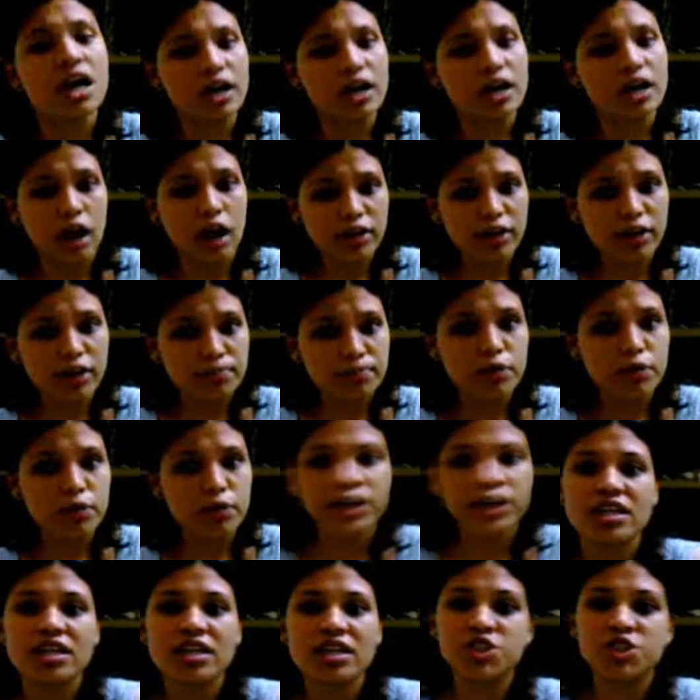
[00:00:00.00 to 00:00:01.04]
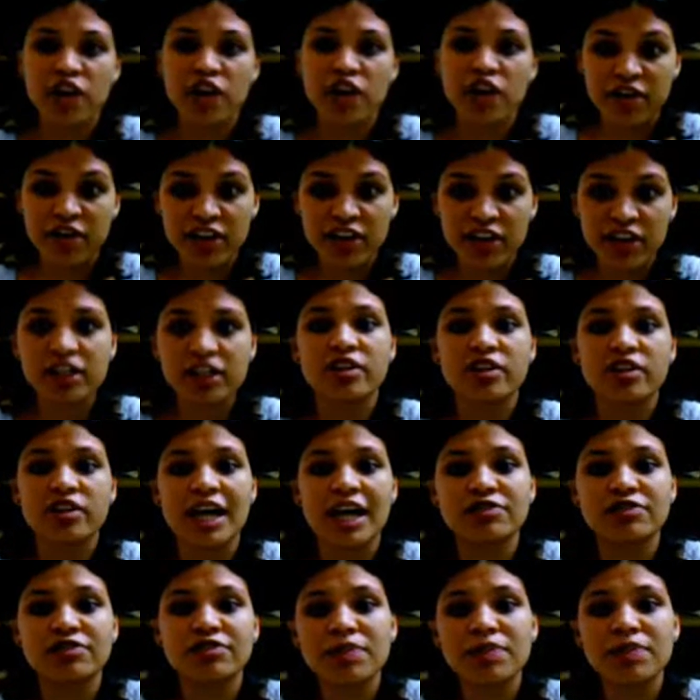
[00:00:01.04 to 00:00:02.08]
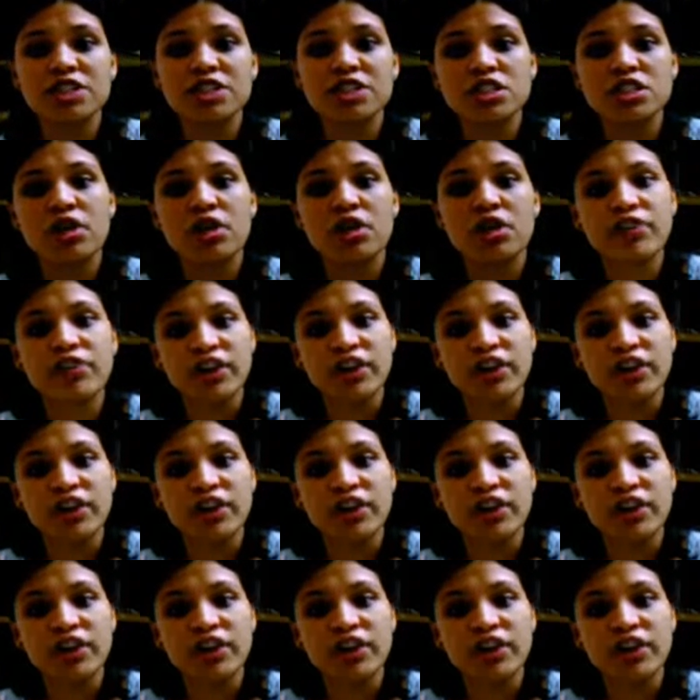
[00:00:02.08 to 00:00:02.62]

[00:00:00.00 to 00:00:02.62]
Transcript: Cloud computing is driving the transformation of